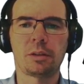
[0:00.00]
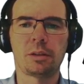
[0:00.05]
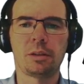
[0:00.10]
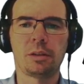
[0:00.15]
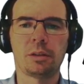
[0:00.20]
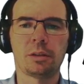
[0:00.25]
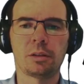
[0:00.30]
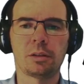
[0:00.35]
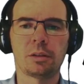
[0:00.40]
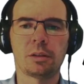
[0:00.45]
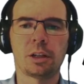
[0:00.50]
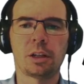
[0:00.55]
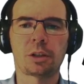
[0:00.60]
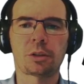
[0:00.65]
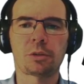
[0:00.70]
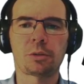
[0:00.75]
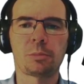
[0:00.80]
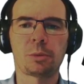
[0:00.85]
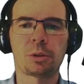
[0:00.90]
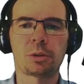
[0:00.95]
the
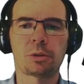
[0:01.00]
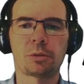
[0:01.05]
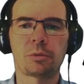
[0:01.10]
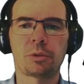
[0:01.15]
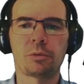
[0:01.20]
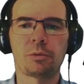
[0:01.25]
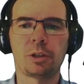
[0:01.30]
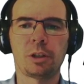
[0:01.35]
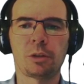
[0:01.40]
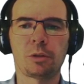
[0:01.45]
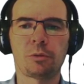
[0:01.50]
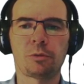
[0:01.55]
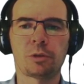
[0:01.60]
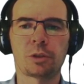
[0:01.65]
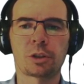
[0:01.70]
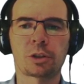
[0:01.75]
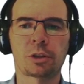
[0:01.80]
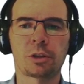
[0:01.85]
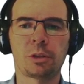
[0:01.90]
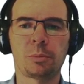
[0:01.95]
arguments of the value
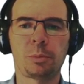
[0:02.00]
function